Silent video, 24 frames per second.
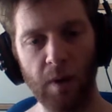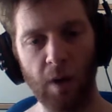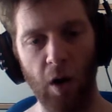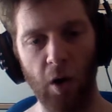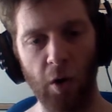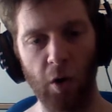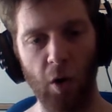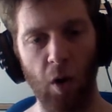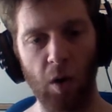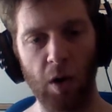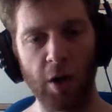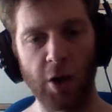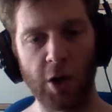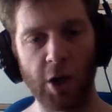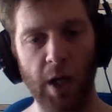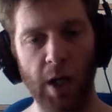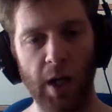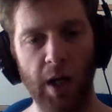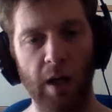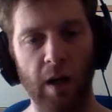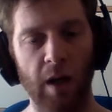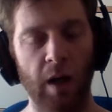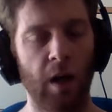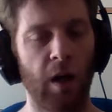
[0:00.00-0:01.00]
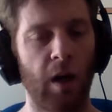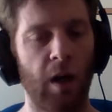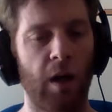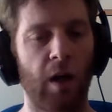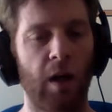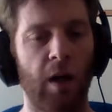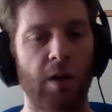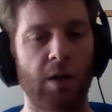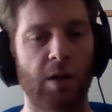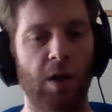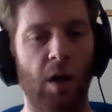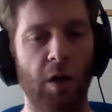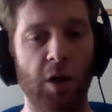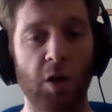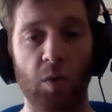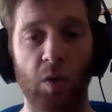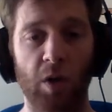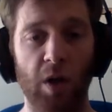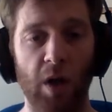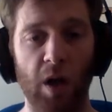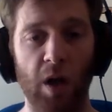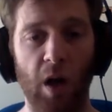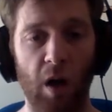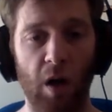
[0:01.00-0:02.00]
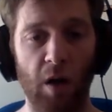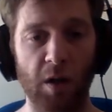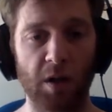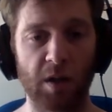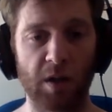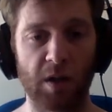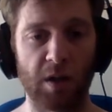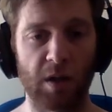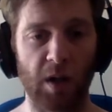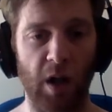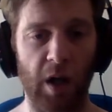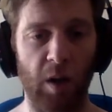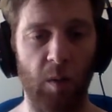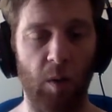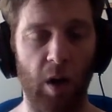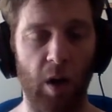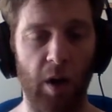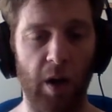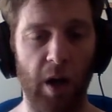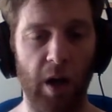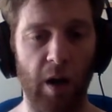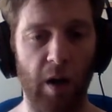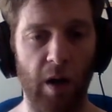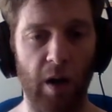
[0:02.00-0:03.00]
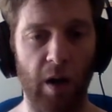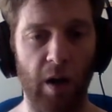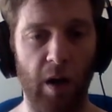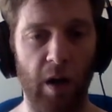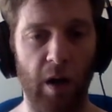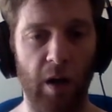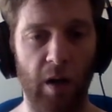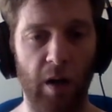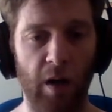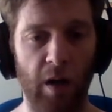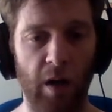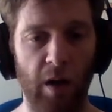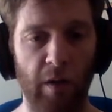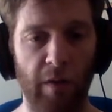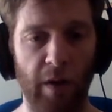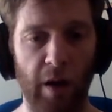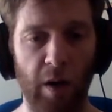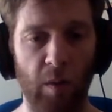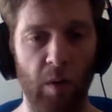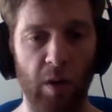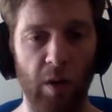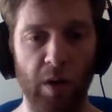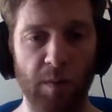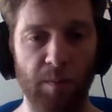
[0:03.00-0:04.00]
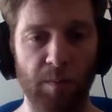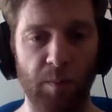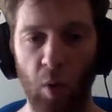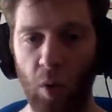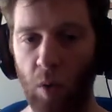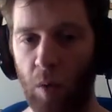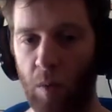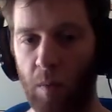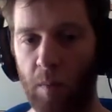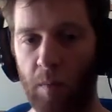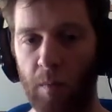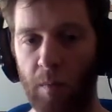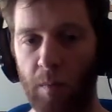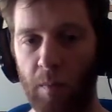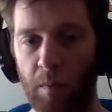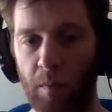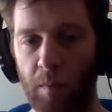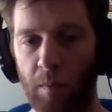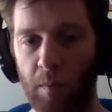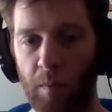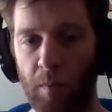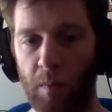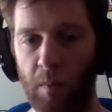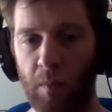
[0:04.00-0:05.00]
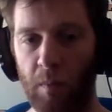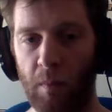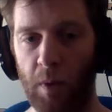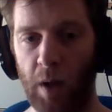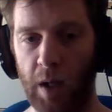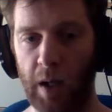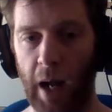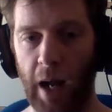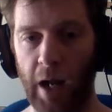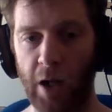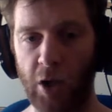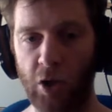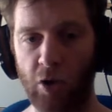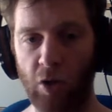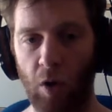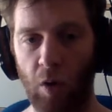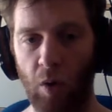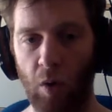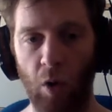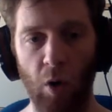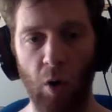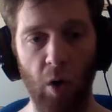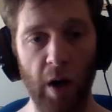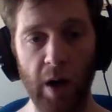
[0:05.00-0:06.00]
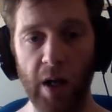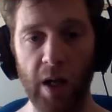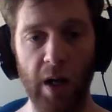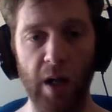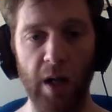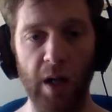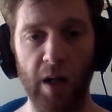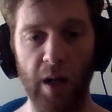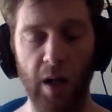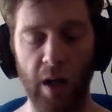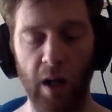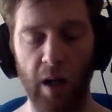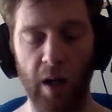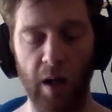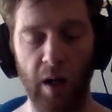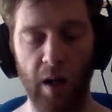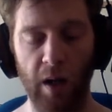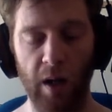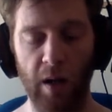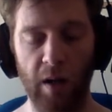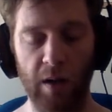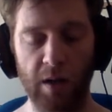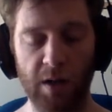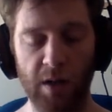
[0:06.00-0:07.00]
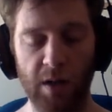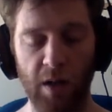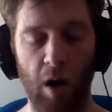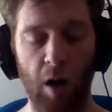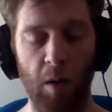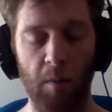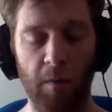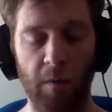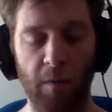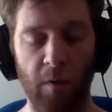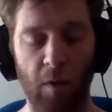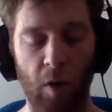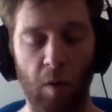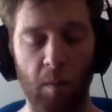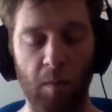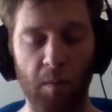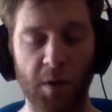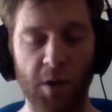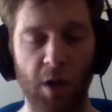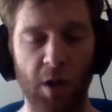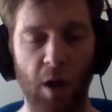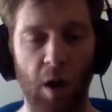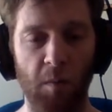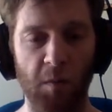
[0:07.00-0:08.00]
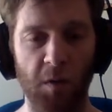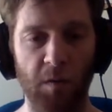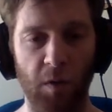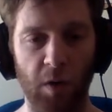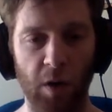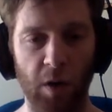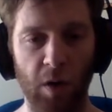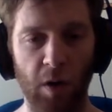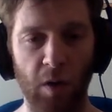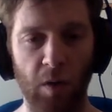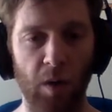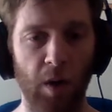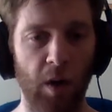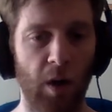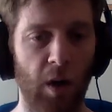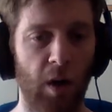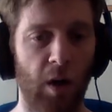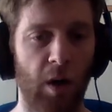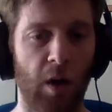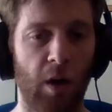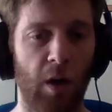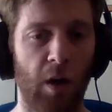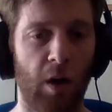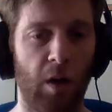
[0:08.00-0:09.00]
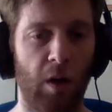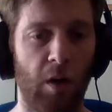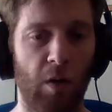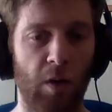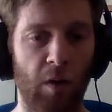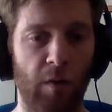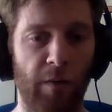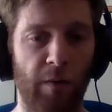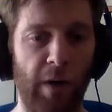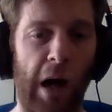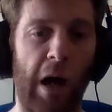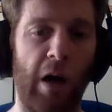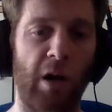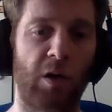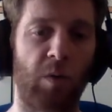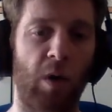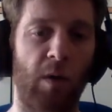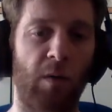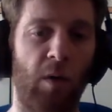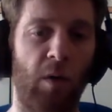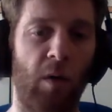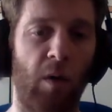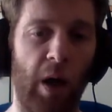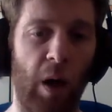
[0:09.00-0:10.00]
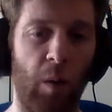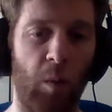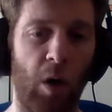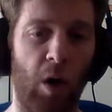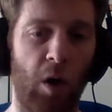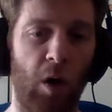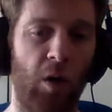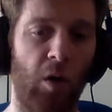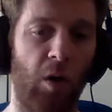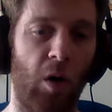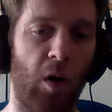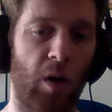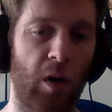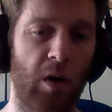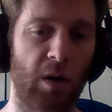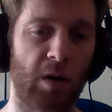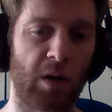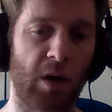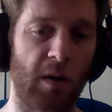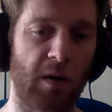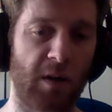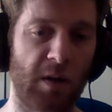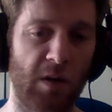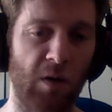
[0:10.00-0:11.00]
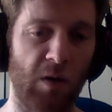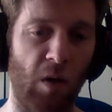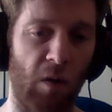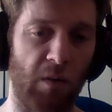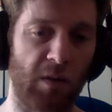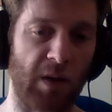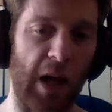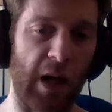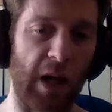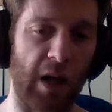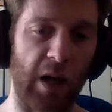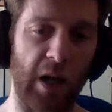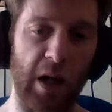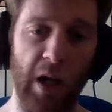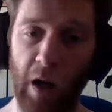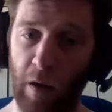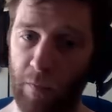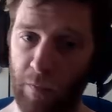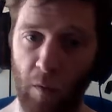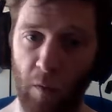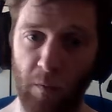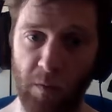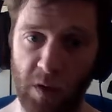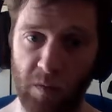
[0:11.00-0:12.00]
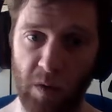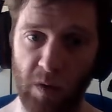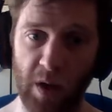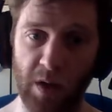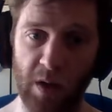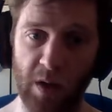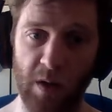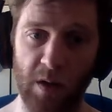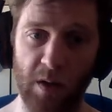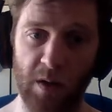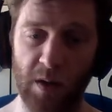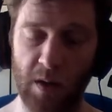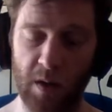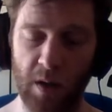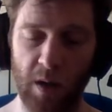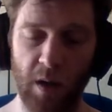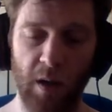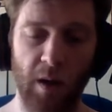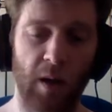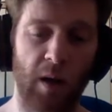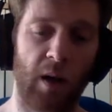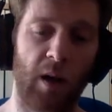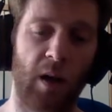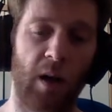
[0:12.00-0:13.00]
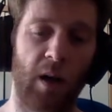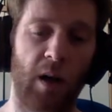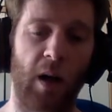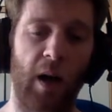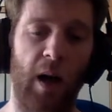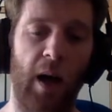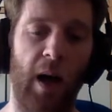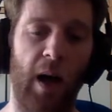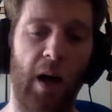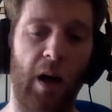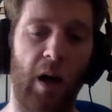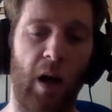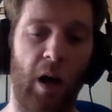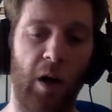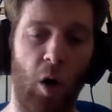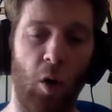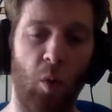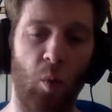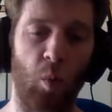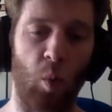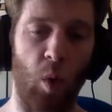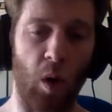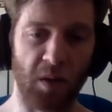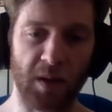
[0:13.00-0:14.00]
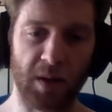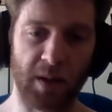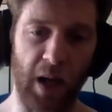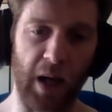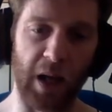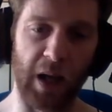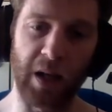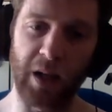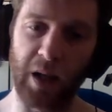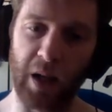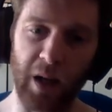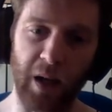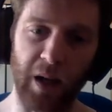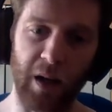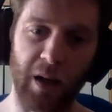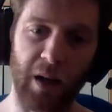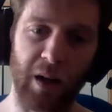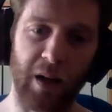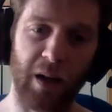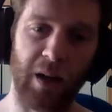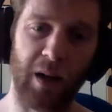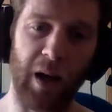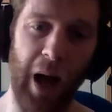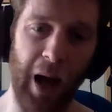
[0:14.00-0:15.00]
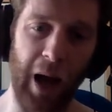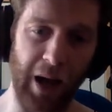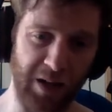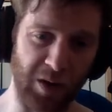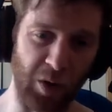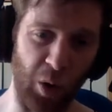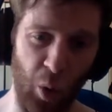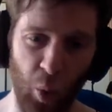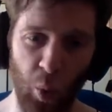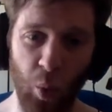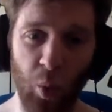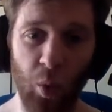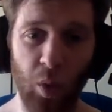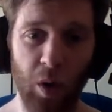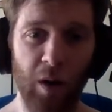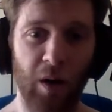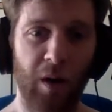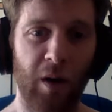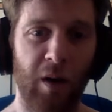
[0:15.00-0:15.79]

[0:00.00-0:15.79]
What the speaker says: not legit. So I just wanted to ask anyone here if anyone has bought Leganadrol or any Psalm from Psalms for You. You can vouch whether or not they work or not, because I've not taken it yet for obvious reasons, and I don't want to take it at all